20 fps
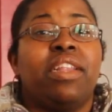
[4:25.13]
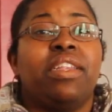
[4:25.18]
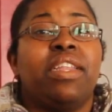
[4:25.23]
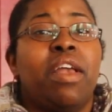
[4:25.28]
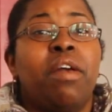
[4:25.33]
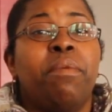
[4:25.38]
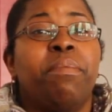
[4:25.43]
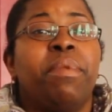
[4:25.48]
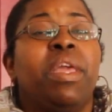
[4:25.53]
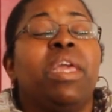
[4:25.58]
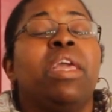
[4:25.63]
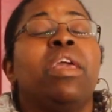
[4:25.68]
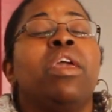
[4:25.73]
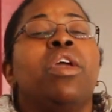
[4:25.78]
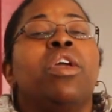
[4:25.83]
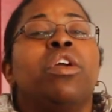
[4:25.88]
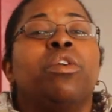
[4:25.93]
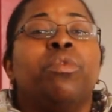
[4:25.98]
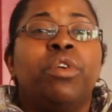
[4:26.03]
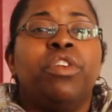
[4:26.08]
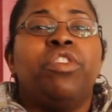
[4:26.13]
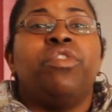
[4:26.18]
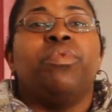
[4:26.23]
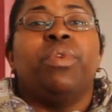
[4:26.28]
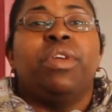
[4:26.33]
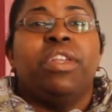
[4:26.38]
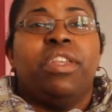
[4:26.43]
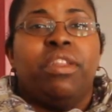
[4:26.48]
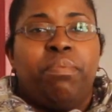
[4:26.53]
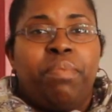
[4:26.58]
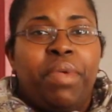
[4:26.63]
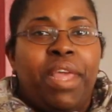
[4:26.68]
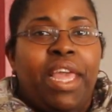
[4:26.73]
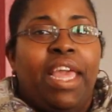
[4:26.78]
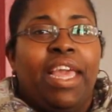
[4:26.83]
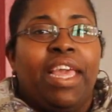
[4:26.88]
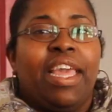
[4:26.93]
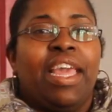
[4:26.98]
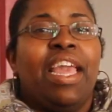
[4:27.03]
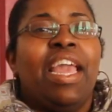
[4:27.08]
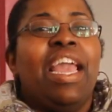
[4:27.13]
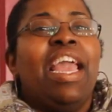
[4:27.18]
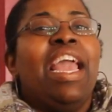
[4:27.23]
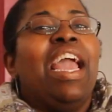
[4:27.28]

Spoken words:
tell me which one to pick.